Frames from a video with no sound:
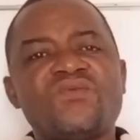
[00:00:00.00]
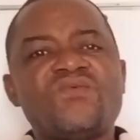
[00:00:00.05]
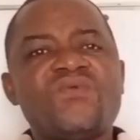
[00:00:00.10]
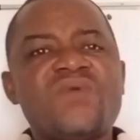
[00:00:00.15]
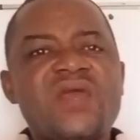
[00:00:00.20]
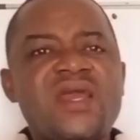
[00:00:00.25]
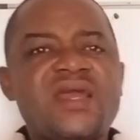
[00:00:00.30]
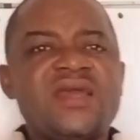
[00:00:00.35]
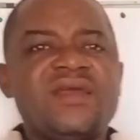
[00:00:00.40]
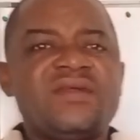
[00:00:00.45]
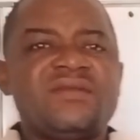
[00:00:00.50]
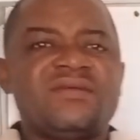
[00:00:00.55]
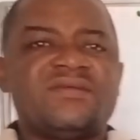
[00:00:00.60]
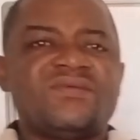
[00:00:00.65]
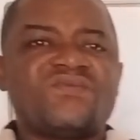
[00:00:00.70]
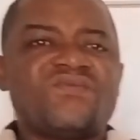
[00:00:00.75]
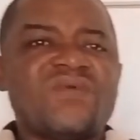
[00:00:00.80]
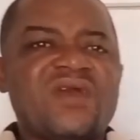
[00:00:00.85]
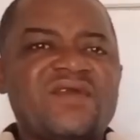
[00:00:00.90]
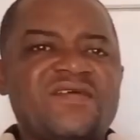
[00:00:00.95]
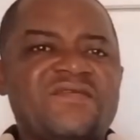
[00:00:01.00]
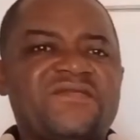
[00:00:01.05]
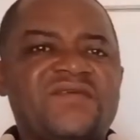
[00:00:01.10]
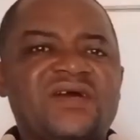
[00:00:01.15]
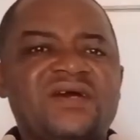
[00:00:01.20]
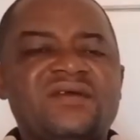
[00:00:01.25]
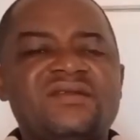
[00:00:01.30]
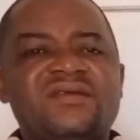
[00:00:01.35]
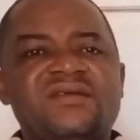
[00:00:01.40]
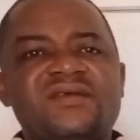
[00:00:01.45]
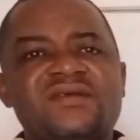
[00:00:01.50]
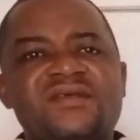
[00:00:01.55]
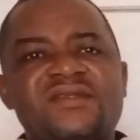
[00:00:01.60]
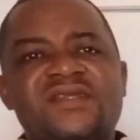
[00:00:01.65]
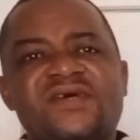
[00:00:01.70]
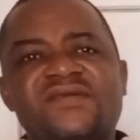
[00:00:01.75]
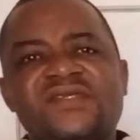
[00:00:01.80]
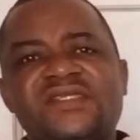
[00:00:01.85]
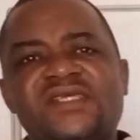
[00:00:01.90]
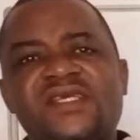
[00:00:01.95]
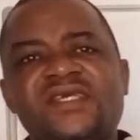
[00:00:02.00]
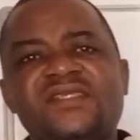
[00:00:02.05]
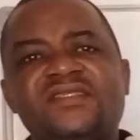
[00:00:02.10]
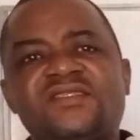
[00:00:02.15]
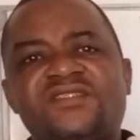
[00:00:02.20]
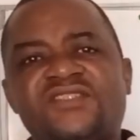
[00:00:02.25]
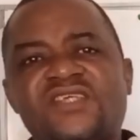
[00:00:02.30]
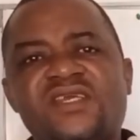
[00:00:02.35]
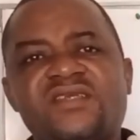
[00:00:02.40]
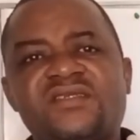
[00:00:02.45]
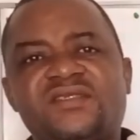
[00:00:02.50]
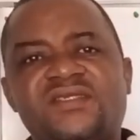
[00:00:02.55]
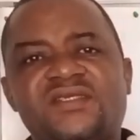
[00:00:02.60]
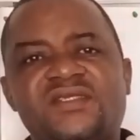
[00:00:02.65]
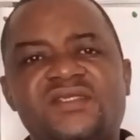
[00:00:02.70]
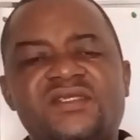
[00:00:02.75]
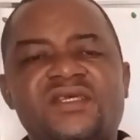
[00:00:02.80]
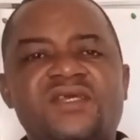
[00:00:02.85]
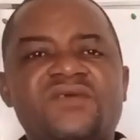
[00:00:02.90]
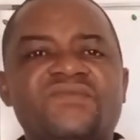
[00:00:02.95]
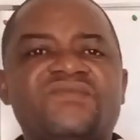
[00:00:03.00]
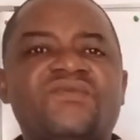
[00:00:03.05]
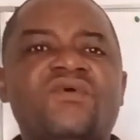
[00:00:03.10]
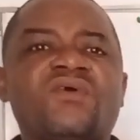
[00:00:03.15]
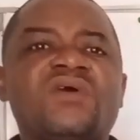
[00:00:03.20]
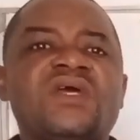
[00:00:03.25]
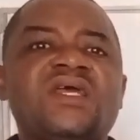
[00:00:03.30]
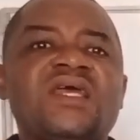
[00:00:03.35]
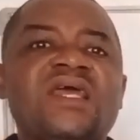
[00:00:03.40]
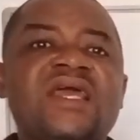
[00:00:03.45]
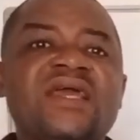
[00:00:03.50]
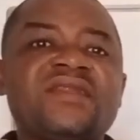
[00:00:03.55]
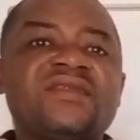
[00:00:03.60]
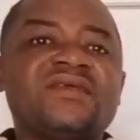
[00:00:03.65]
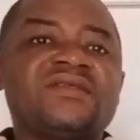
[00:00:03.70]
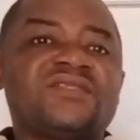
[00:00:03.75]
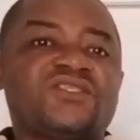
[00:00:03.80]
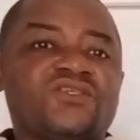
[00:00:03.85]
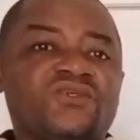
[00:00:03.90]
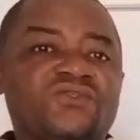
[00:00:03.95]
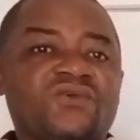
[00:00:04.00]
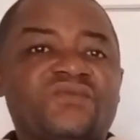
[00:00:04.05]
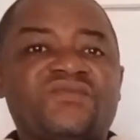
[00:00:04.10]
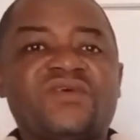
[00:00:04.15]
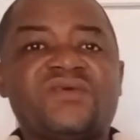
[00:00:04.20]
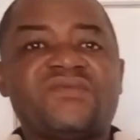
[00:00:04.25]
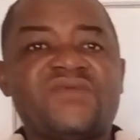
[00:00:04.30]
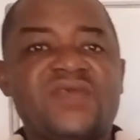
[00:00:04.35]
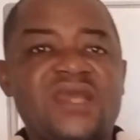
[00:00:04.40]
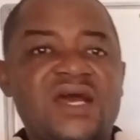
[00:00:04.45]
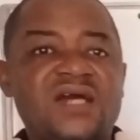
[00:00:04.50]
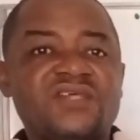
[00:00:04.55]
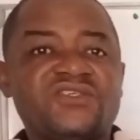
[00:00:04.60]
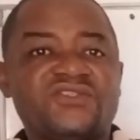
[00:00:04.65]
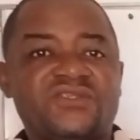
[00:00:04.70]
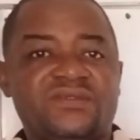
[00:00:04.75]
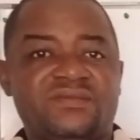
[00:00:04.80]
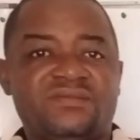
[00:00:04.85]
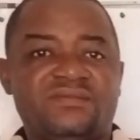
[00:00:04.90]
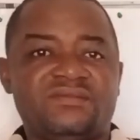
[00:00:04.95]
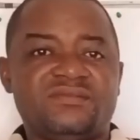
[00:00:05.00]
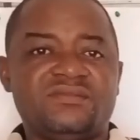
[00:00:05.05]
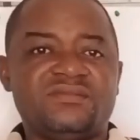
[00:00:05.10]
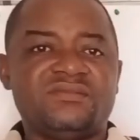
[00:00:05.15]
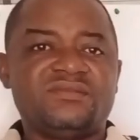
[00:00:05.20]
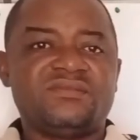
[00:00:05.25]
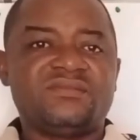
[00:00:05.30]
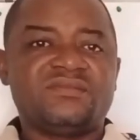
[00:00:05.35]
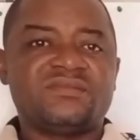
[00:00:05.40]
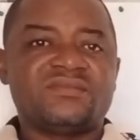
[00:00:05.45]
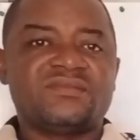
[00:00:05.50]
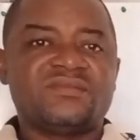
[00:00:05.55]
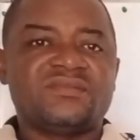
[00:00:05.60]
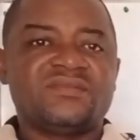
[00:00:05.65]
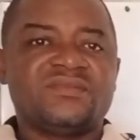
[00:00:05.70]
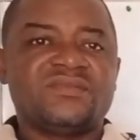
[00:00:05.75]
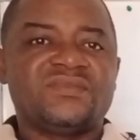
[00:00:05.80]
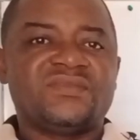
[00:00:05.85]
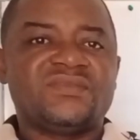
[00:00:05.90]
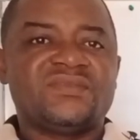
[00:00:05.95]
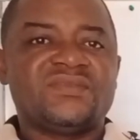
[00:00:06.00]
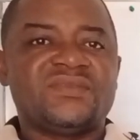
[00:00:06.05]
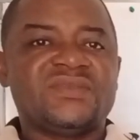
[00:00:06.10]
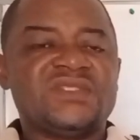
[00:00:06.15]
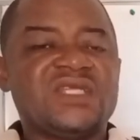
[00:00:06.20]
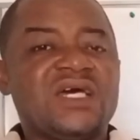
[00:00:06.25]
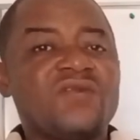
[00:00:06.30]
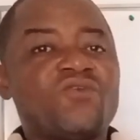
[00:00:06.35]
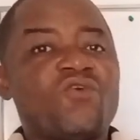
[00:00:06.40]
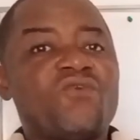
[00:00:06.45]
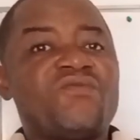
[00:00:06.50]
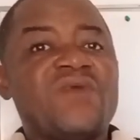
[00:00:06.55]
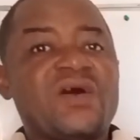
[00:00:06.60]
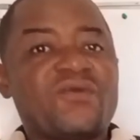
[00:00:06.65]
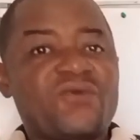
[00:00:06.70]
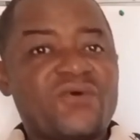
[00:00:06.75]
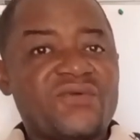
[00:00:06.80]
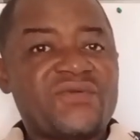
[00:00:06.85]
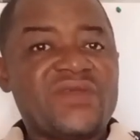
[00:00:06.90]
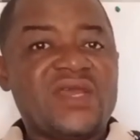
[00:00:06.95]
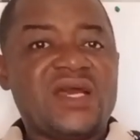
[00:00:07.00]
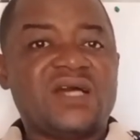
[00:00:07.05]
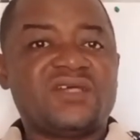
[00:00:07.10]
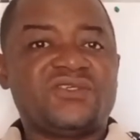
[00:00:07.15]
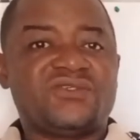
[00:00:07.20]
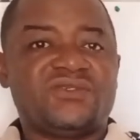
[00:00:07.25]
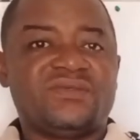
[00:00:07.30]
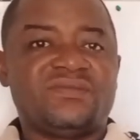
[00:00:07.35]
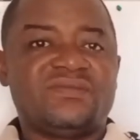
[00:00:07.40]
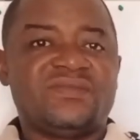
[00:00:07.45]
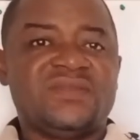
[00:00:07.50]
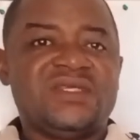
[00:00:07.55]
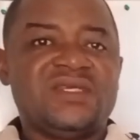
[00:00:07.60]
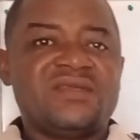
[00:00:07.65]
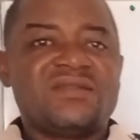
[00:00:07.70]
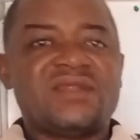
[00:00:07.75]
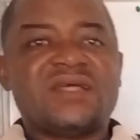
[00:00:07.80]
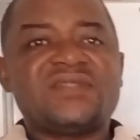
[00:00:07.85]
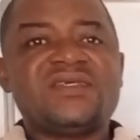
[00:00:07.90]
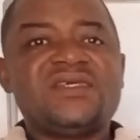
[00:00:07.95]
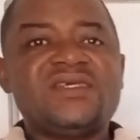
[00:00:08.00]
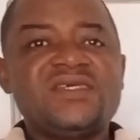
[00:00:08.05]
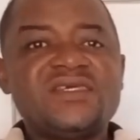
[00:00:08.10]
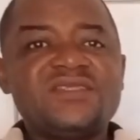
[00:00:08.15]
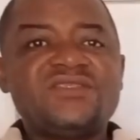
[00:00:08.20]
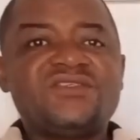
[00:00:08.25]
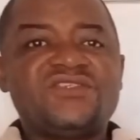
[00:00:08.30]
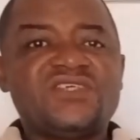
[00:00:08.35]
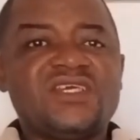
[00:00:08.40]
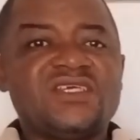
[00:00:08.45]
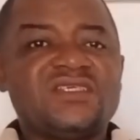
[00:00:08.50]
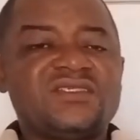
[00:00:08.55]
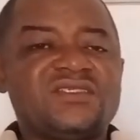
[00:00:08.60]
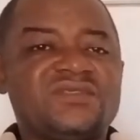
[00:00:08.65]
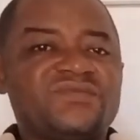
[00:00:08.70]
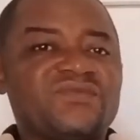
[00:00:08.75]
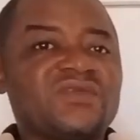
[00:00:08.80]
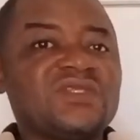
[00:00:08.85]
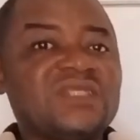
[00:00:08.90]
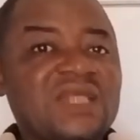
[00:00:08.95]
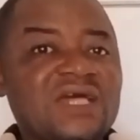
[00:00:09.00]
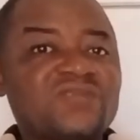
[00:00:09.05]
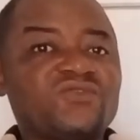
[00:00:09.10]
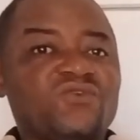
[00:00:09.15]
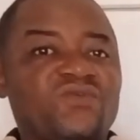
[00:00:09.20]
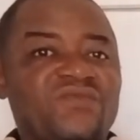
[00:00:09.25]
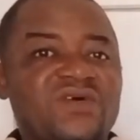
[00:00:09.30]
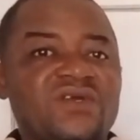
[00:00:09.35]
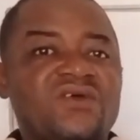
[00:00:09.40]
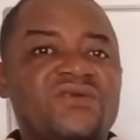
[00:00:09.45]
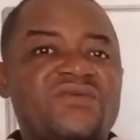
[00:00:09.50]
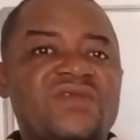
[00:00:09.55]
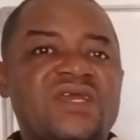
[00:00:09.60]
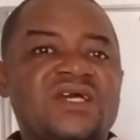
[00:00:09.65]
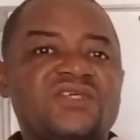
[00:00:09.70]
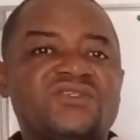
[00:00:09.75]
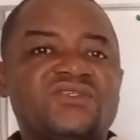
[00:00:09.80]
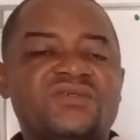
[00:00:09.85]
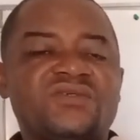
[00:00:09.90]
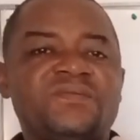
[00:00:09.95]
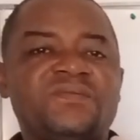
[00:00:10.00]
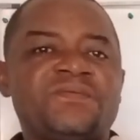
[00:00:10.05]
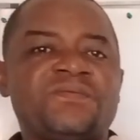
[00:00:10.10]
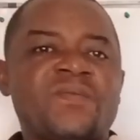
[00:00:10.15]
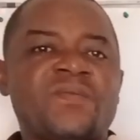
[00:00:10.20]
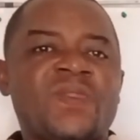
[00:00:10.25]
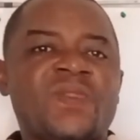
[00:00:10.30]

wherever there is heat changes for any sort of a reaction, an overall reaction, that the heat change for that overall reaction